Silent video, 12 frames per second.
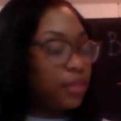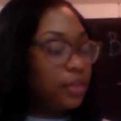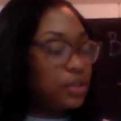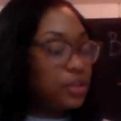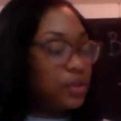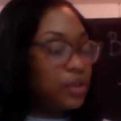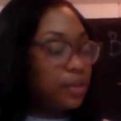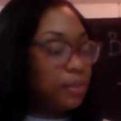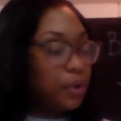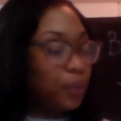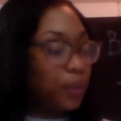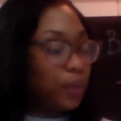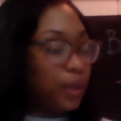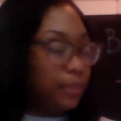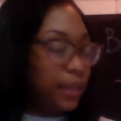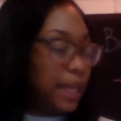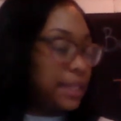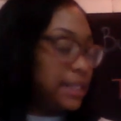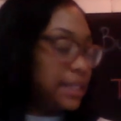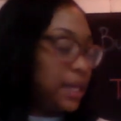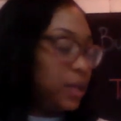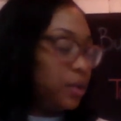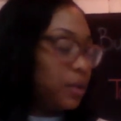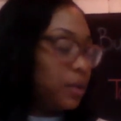to the milkweed plants
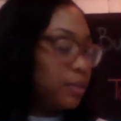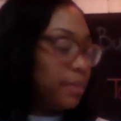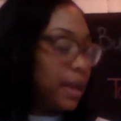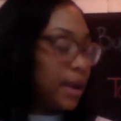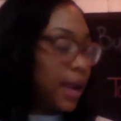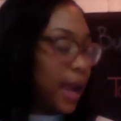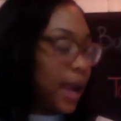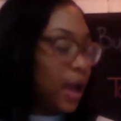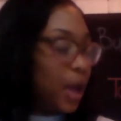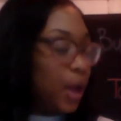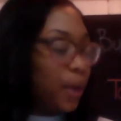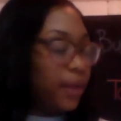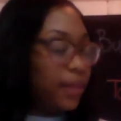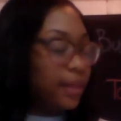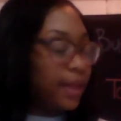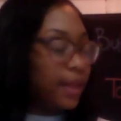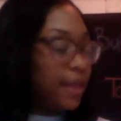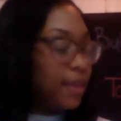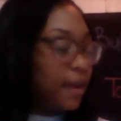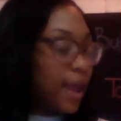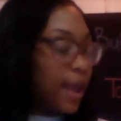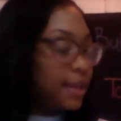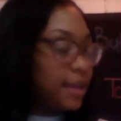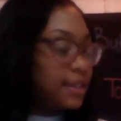in North America, where they lay their
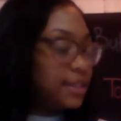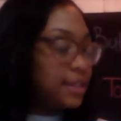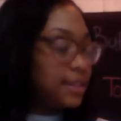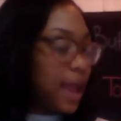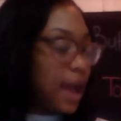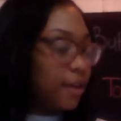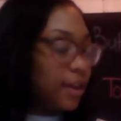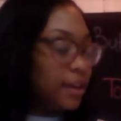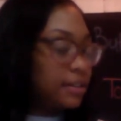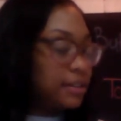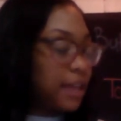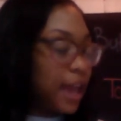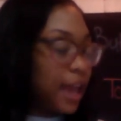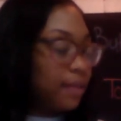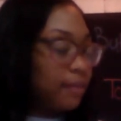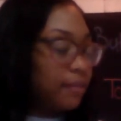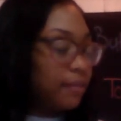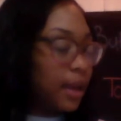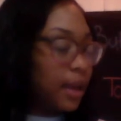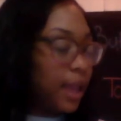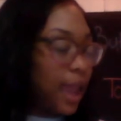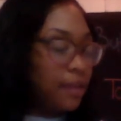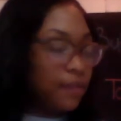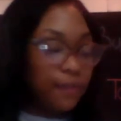eggs. Now it is time
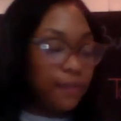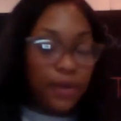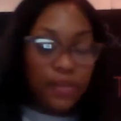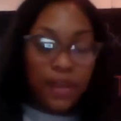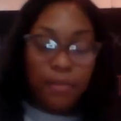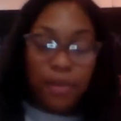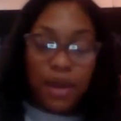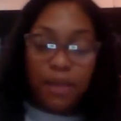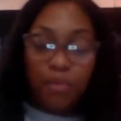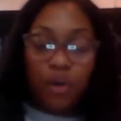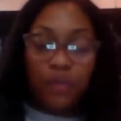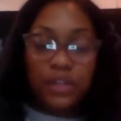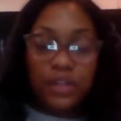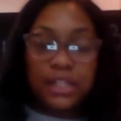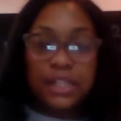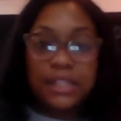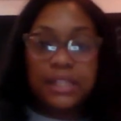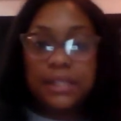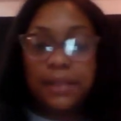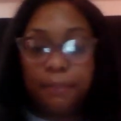again for their metamorphosis.